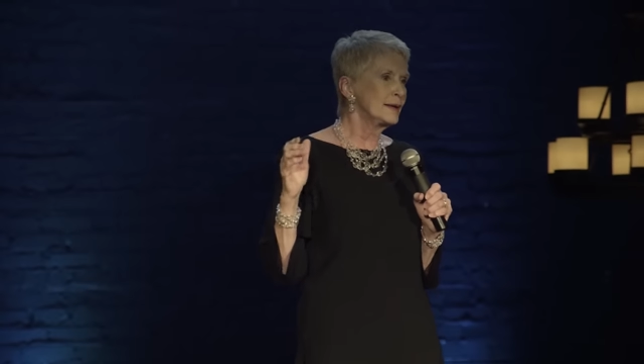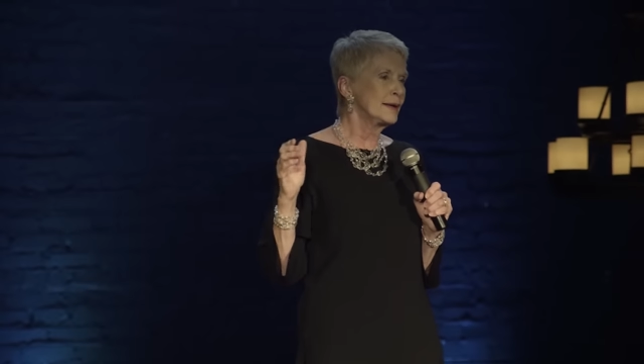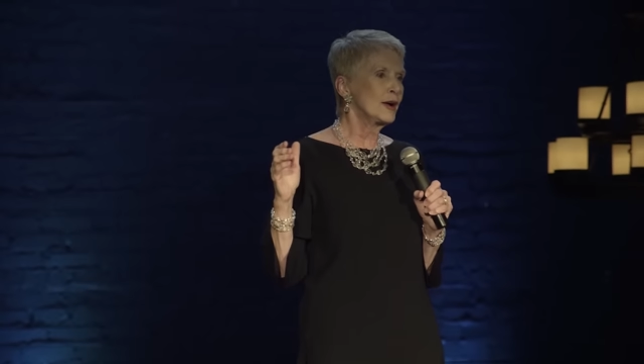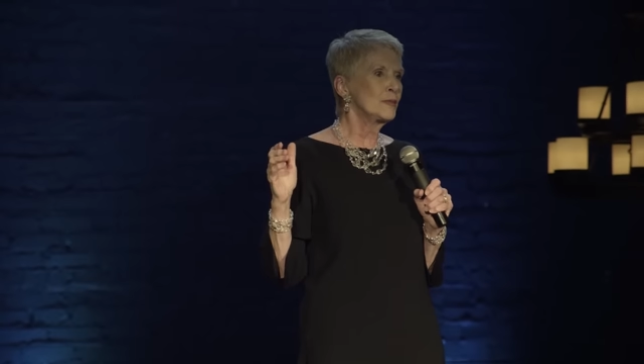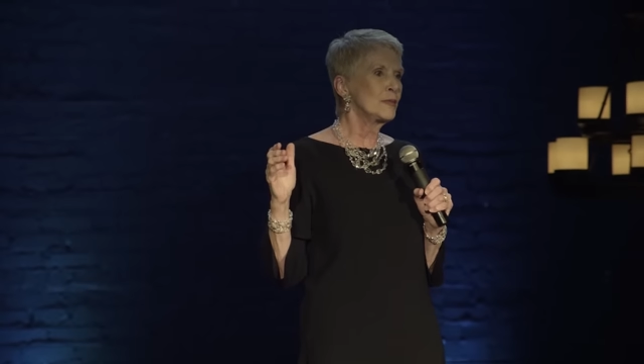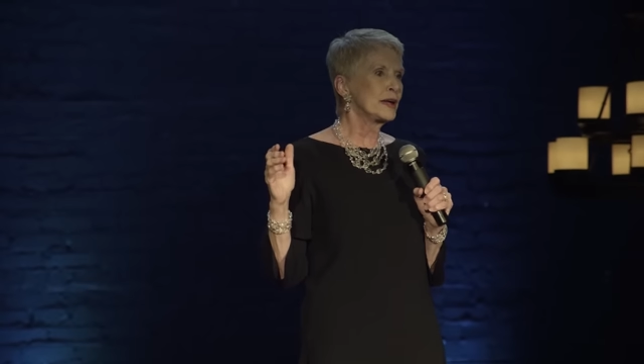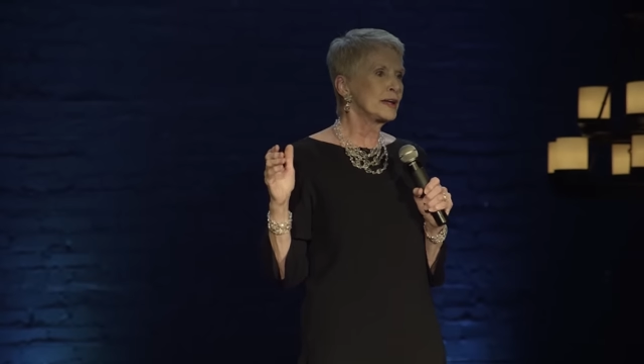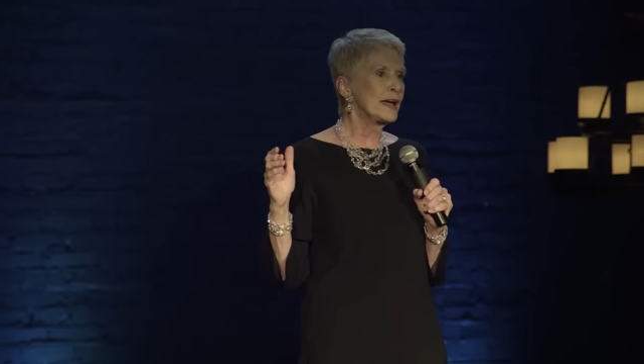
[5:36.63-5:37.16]
You
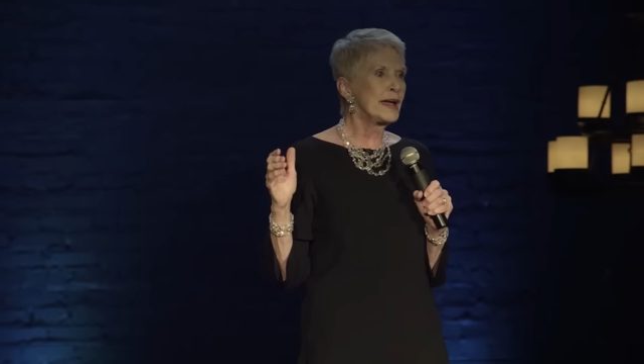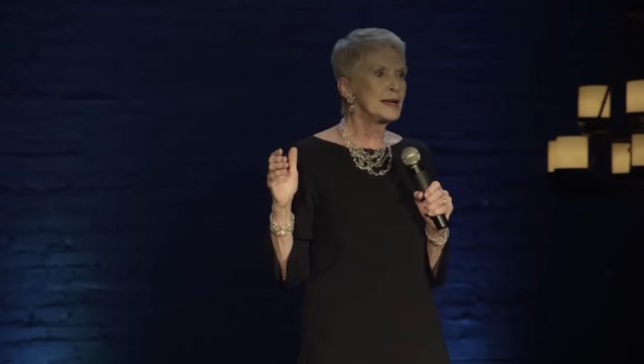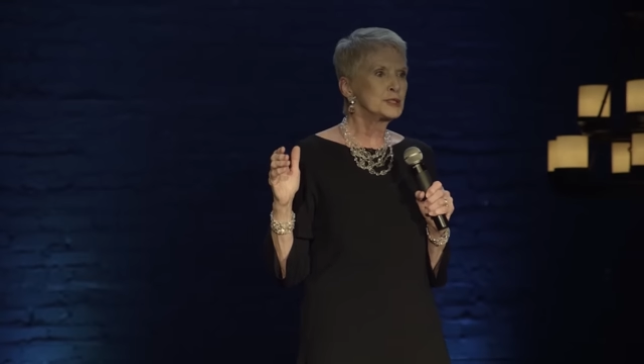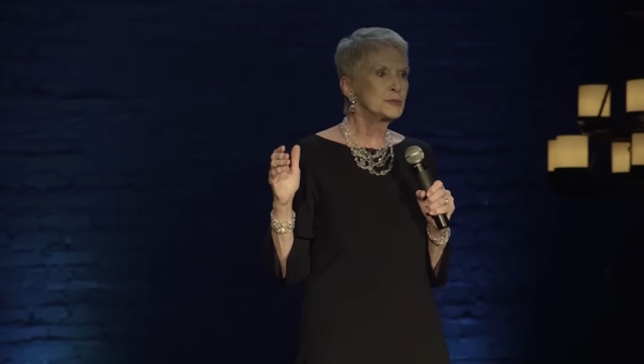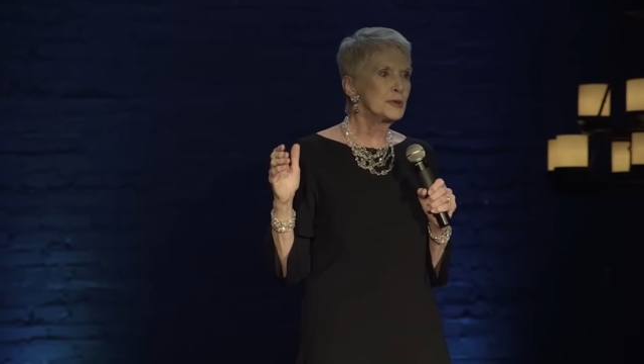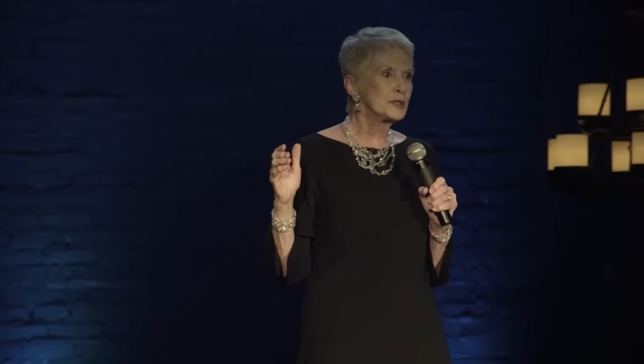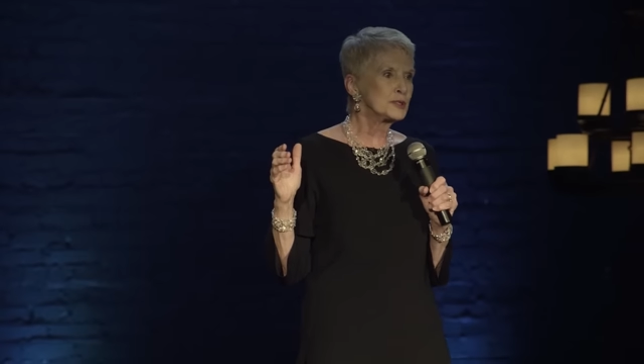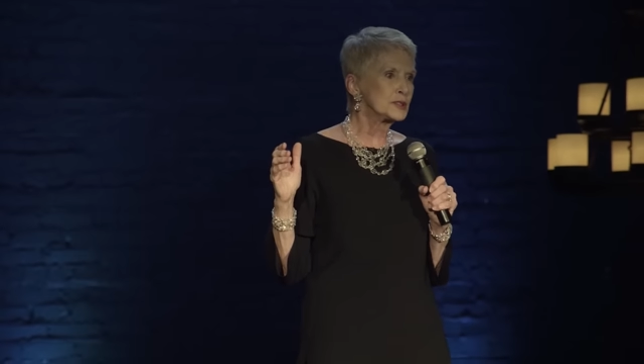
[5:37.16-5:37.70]
know, my
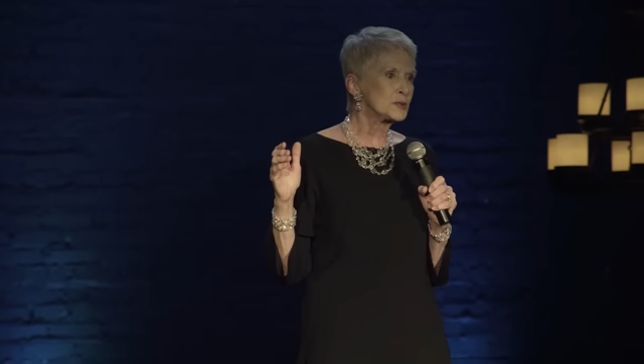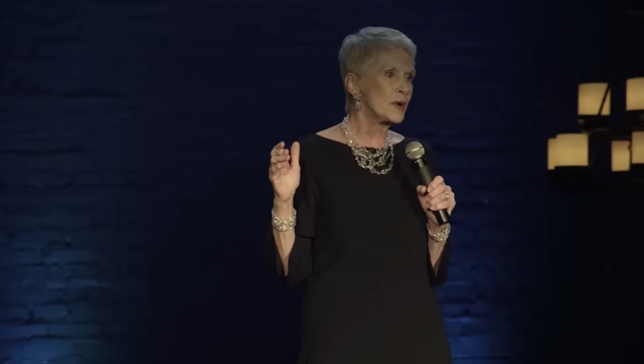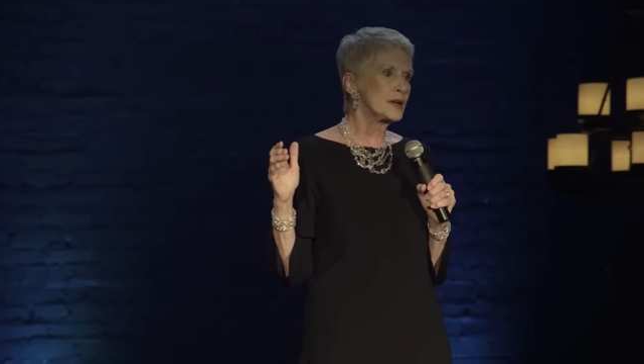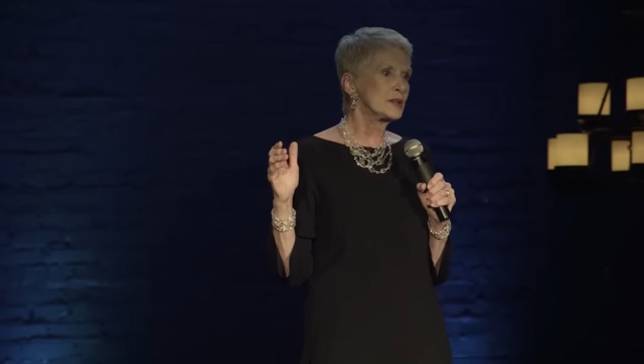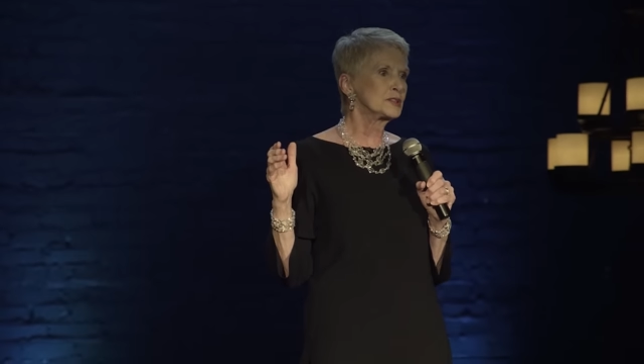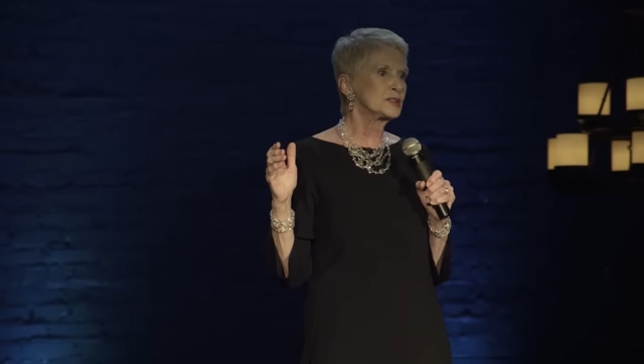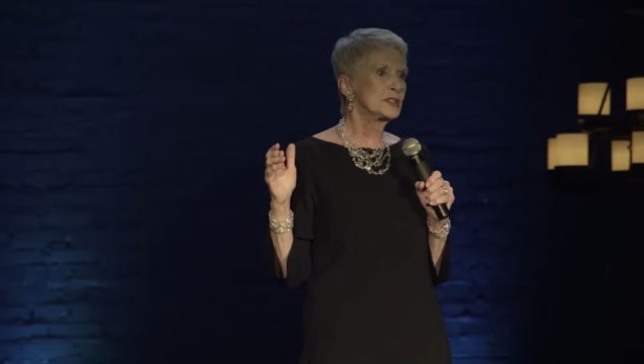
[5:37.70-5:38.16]
cashmere sweater's